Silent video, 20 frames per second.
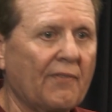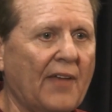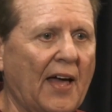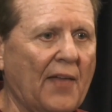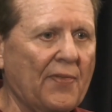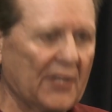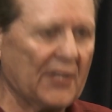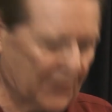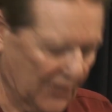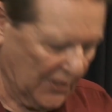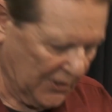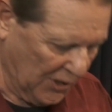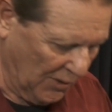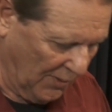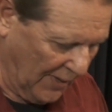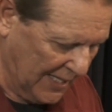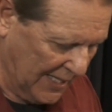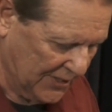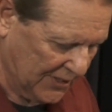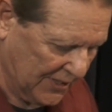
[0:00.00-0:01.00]
then the
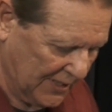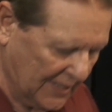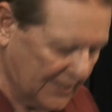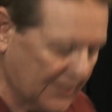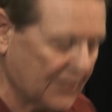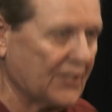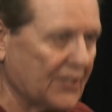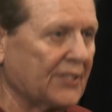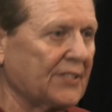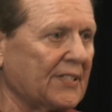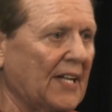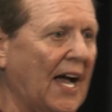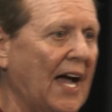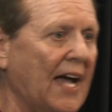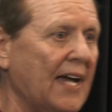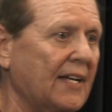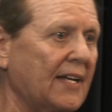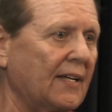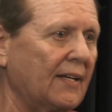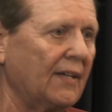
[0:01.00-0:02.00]
situation in
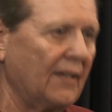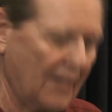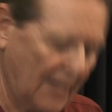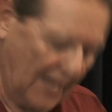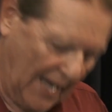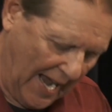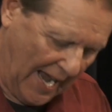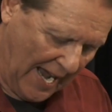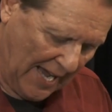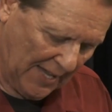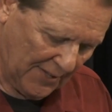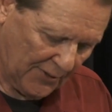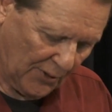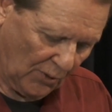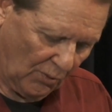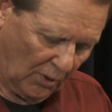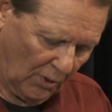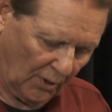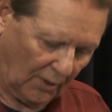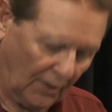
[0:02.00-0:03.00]
society and
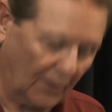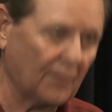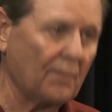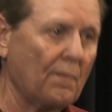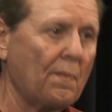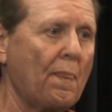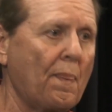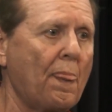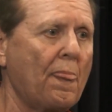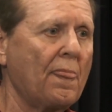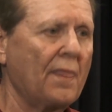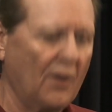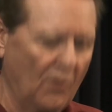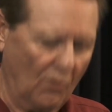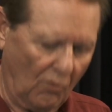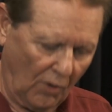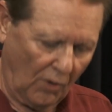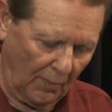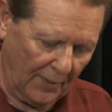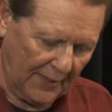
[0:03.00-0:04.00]
the world
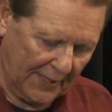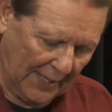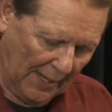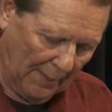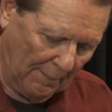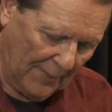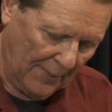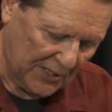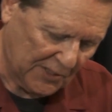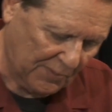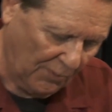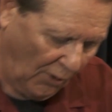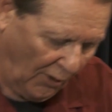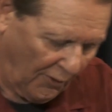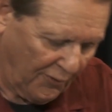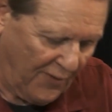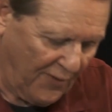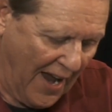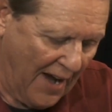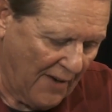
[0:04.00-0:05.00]
will become much
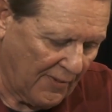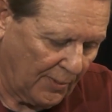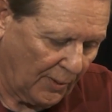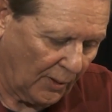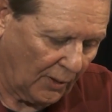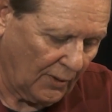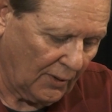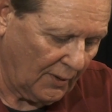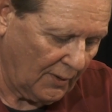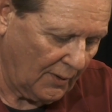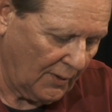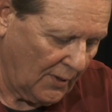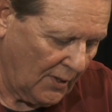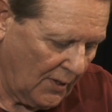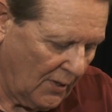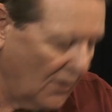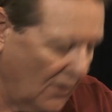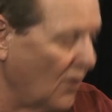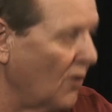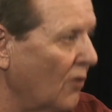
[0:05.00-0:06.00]
more favorable
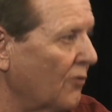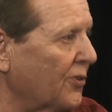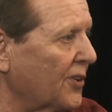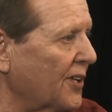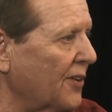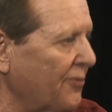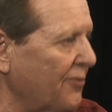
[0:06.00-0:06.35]
for